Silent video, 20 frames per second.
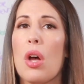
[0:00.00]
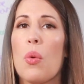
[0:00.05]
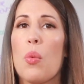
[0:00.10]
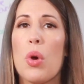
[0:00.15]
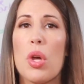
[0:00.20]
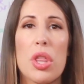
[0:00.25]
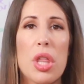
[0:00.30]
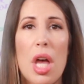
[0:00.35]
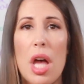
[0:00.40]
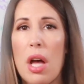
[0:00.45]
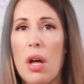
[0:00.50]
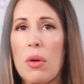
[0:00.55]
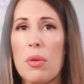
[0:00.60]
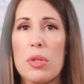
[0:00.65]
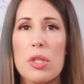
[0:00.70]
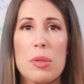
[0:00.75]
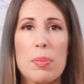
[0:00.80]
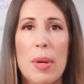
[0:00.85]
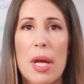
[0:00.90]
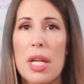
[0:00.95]
without
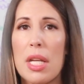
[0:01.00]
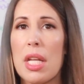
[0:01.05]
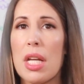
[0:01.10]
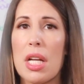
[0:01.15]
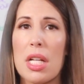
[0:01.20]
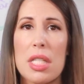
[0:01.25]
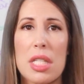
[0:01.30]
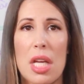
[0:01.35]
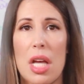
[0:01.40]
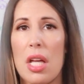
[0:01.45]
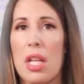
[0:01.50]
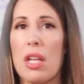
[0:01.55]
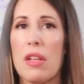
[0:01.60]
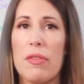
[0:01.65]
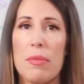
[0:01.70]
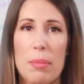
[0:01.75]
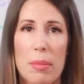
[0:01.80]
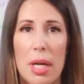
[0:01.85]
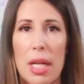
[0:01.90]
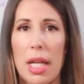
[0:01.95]
spending a ton
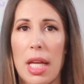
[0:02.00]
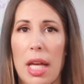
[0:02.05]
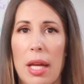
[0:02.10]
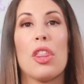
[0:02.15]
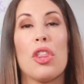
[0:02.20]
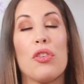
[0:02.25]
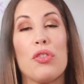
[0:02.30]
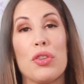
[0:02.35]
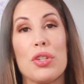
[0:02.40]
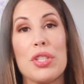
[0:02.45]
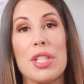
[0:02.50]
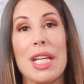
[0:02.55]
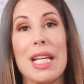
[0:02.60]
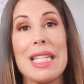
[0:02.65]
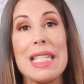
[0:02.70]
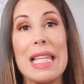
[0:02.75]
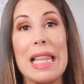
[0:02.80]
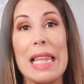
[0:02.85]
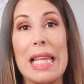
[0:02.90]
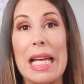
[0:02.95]
of money. The first thing
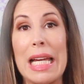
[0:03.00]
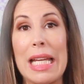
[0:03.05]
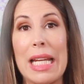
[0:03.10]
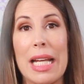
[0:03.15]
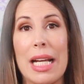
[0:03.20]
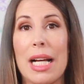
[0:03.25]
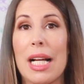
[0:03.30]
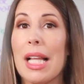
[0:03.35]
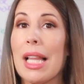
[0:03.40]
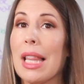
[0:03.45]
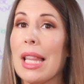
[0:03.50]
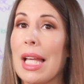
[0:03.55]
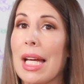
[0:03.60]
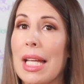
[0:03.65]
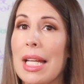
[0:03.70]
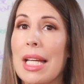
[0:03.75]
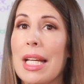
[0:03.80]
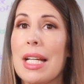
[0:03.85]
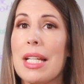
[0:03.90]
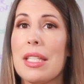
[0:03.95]
is lighting.
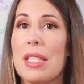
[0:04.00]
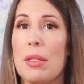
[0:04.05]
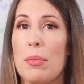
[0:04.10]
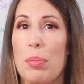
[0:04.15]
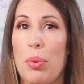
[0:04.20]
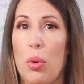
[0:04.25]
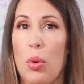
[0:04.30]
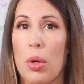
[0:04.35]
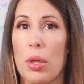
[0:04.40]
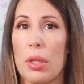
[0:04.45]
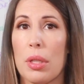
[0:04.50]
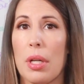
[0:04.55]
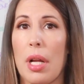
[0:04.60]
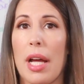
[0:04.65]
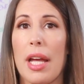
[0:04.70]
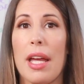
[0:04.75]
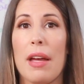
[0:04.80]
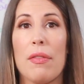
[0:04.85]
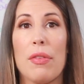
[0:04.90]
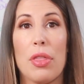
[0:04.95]
Lighting is important. I
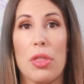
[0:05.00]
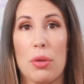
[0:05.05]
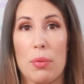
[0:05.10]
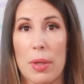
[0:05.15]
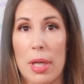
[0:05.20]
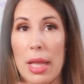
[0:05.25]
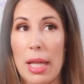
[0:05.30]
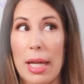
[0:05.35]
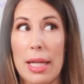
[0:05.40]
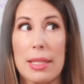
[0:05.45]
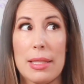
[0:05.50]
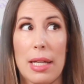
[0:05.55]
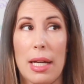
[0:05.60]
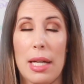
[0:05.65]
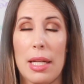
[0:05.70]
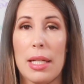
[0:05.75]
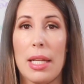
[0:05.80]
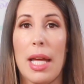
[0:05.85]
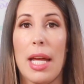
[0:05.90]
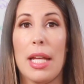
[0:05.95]
have 3 lights
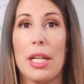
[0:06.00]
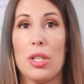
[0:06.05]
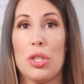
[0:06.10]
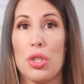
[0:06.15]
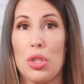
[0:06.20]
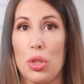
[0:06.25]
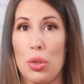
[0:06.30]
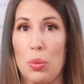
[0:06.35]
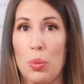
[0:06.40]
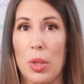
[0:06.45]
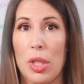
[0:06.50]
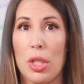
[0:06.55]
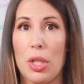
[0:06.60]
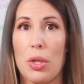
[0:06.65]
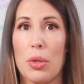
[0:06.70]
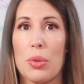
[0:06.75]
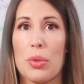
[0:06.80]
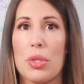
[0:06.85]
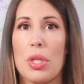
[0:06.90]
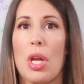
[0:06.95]
on and 2
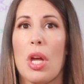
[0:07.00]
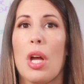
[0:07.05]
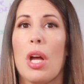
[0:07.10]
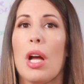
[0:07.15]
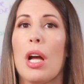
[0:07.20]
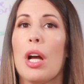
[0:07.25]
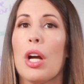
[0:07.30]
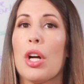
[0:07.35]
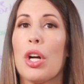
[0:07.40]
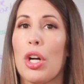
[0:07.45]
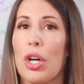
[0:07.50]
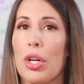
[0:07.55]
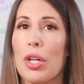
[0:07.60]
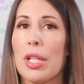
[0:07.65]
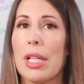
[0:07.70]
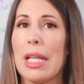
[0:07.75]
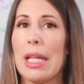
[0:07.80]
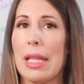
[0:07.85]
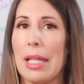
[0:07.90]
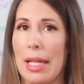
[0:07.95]
windows
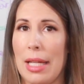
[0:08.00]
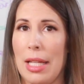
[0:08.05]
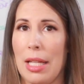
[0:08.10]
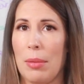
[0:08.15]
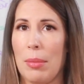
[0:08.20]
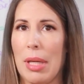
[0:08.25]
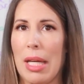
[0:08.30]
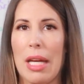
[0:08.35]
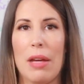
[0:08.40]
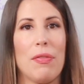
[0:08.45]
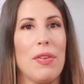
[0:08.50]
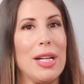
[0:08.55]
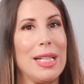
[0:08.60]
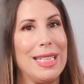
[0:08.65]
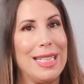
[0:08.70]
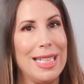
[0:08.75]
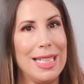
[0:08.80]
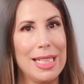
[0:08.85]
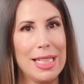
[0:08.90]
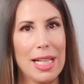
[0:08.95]
currently lighting me. If I
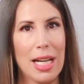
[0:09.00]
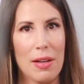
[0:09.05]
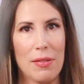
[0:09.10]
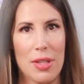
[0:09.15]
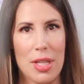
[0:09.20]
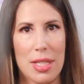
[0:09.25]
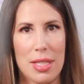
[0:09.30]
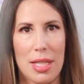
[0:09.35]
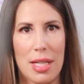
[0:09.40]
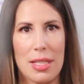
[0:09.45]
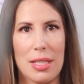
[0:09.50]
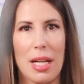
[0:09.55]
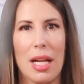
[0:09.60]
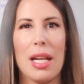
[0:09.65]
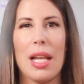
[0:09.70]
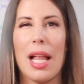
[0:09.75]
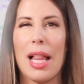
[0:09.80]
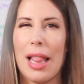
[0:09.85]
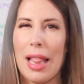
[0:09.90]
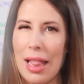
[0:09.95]
didn't have these things
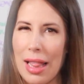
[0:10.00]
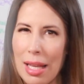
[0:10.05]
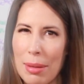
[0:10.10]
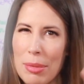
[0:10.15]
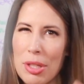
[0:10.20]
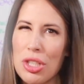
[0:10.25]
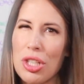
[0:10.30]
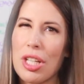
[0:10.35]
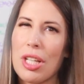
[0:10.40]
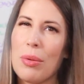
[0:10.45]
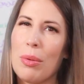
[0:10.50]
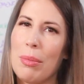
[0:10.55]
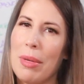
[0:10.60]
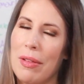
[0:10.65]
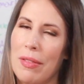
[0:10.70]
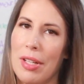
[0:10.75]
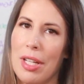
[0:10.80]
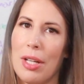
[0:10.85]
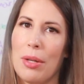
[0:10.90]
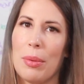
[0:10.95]
on, let me show you what my
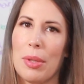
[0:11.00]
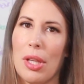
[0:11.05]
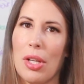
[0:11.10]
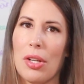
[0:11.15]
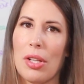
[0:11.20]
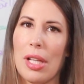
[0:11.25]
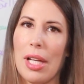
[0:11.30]
video would look